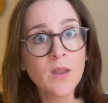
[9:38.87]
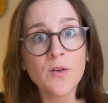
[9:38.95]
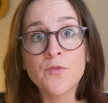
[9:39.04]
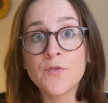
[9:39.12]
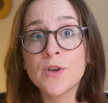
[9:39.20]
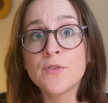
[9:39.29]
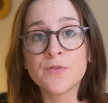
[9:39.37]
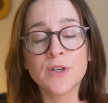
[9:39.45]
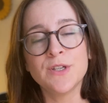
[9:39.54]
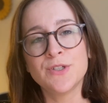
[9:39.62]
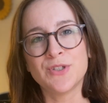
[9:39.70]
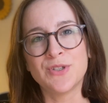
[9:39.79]
feel
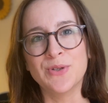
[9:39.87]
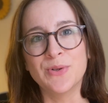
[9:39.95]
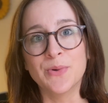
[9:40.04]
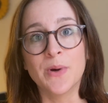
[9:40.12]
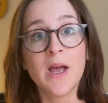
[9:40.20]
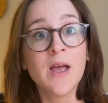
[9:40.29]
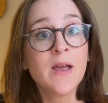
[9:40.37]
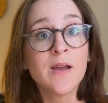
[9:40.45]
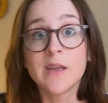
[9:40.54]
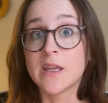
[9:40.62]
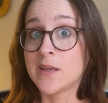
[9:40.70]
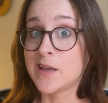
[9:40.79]
free to
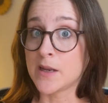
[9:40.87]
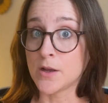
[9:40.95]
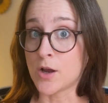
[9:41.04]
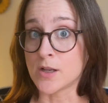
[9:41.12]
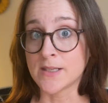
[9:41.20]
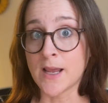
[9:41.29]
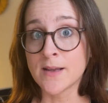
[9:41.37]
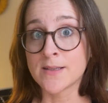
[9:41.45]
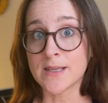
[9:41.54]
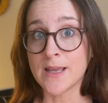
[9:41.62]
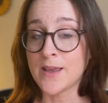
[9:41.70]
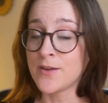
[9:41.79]
get in
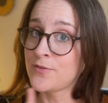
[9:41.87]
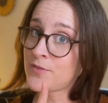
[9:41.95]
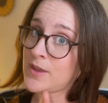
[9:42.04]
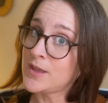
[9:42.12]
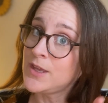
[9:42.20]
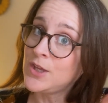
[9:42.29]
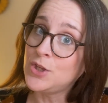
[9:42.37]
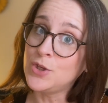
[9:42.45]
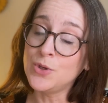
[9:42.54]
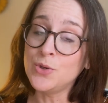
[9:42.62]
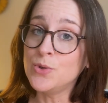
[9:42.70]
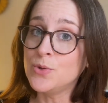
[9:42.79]
contact if
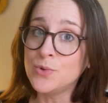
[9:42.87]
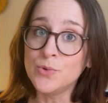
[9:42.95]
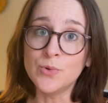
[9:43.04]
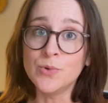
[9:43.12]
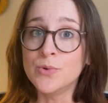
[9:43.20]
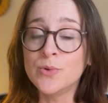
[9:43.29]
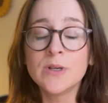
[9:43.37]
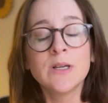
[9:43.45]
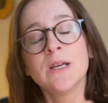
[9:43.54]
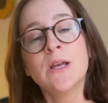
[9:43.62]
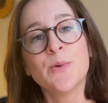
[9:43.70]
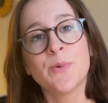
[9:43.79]
you
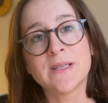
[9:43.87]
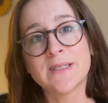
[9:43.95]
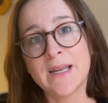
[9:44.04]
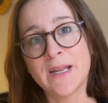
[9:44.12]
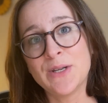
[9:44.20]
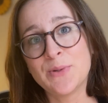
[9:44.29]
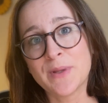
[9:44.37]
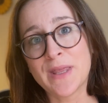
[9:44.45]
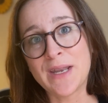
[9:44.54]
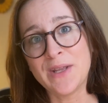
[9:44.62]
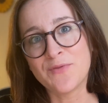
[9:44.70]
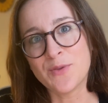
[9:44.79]
resonated with
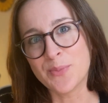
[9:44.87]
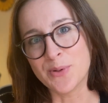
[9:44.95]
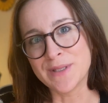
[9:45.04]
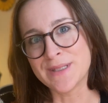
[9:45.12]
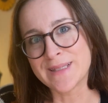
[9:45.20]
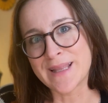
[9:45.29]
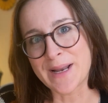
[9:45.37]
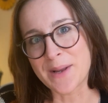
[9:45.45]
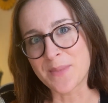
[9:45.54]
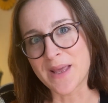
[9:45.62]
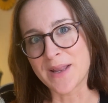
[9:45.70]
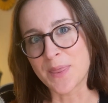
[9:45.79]
any of the points that I
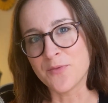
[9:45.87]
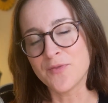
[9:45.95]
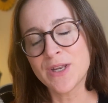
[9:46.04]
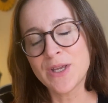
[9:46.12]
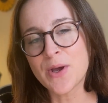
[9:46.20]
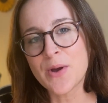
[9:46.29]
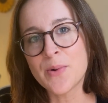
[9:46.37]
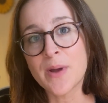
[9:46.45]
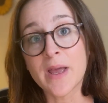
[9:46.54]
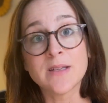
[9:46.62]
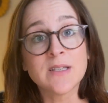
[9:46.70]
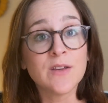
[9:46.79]
made in the video
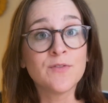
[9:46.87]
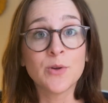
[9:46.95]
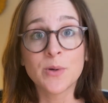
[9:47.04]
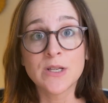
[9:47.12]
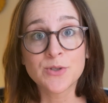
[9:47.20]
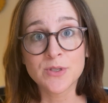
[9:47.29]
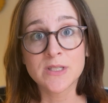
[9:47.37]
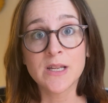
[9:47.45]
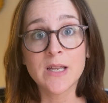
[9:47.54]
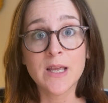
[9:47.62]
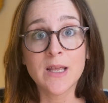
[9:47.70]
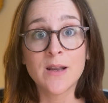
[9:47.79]
and if you're
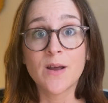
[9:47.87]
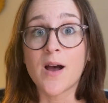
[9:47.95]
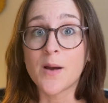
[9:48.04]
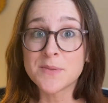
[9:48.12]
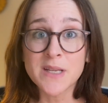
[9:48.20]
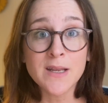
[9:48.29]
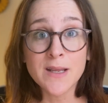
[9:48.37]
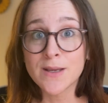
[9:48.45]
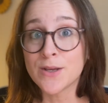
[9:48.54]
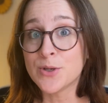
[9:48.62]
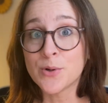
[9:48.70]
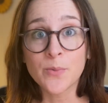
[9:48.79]
interested in
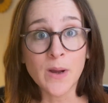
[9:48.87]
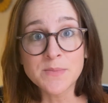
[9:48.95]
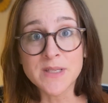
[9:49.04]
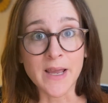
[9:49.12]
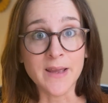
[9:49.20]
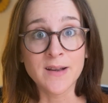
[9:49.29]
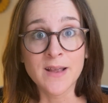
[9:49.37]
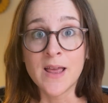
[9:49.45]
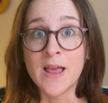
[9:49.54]
updating your website.